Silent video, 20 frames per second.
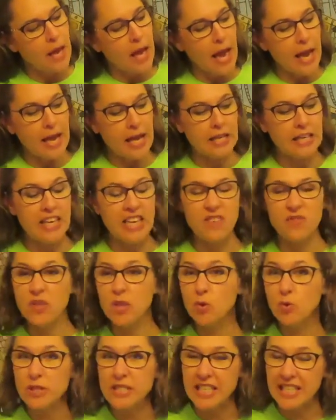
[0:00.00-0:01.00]
And if
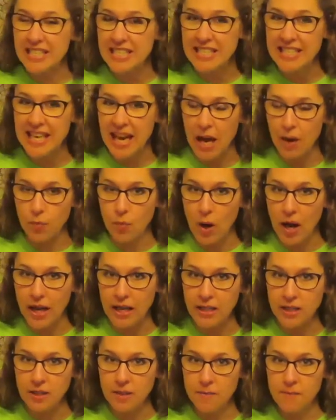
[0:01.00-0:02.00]
you didn't get
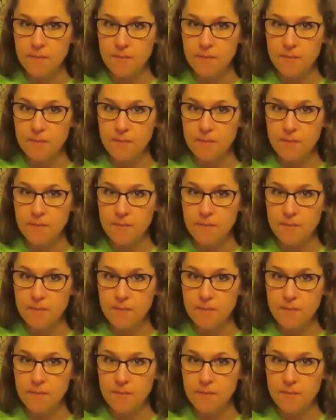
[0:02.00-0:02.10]
one,